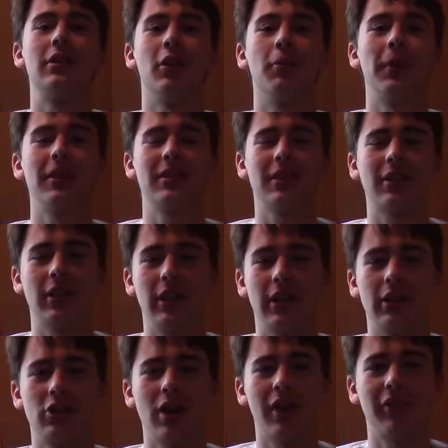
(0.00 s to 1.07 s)
so basically,
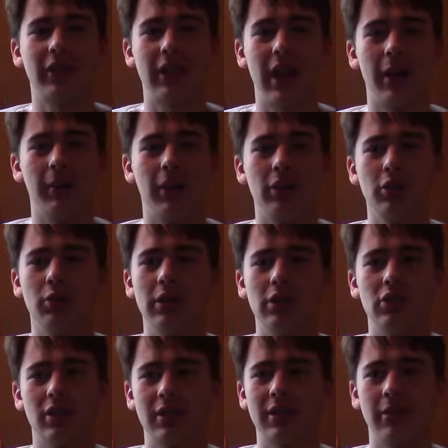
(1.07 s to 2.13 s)
in a traffic camera, you can
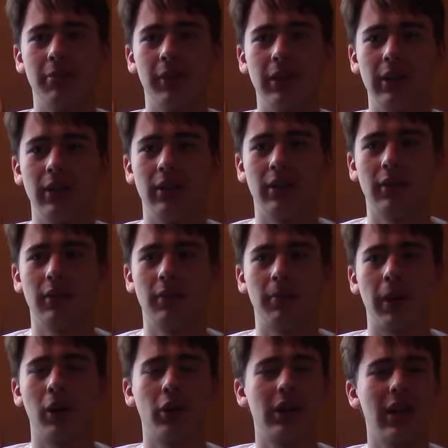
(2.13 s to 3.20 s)
just simply,
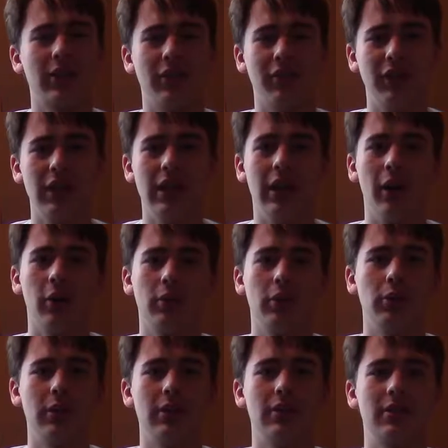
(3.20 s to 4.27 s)
by looking at the video,
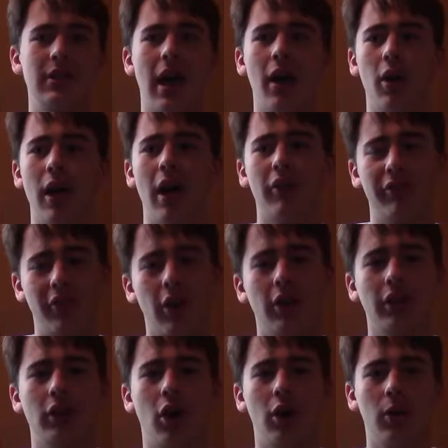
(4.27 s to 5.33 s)
you can tell how far
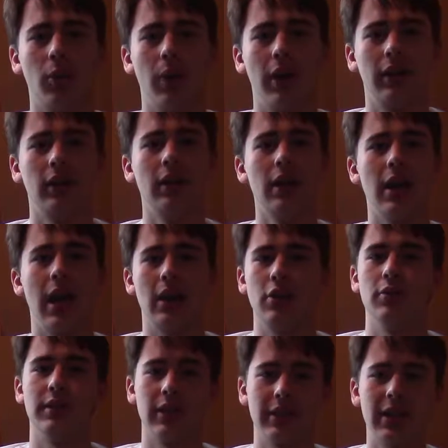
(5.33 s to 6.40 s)
the car went, and
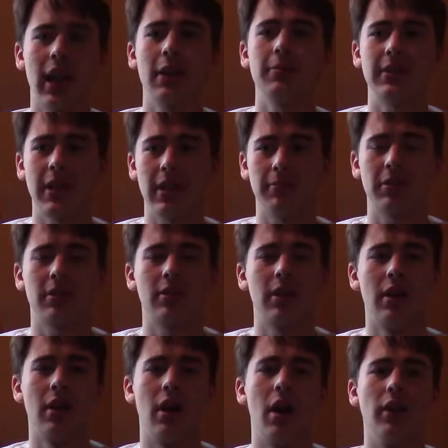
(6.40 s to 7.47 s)
using the timestamps
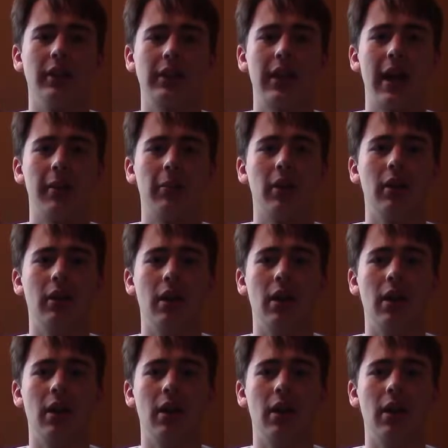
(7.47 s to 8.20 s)
on the camera,